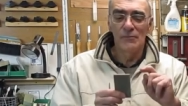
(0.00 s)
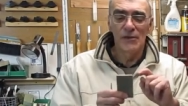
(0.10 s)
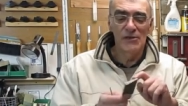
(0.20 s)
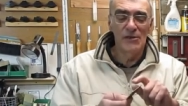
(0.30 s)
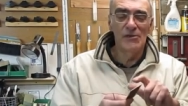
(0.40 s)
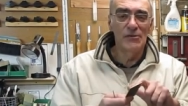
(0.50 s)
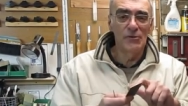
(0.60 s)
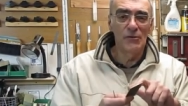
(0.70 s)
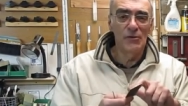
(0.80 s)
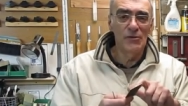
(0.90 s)

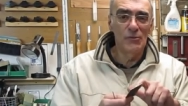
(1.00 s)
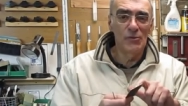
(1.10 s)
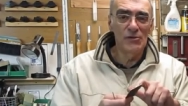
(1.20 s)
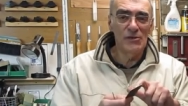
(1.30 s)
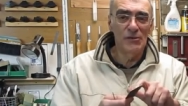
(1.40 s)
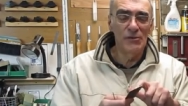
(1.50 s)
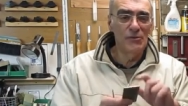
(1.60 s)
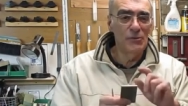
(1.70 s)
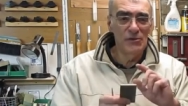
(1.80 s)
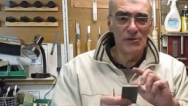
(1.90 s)
600 grit on one
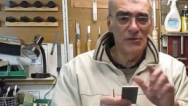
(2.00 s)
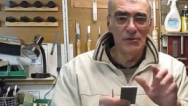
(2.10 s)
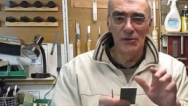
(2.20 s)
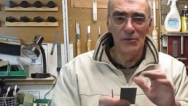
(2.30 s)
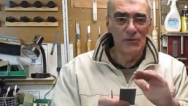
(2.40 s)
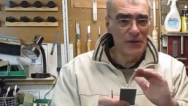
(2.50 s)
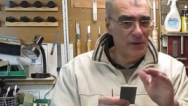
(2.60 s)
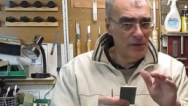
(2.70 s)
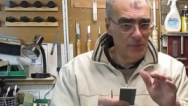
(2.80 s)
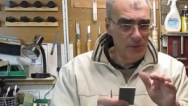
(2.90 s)
side, which is ideal for
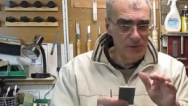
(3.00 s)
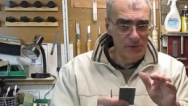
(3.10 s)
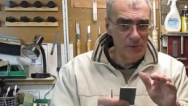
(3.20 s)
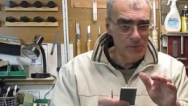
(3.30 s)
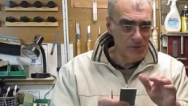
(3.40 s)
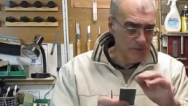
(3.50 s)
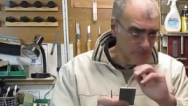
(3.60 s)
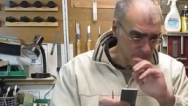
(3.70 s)
carbide tools,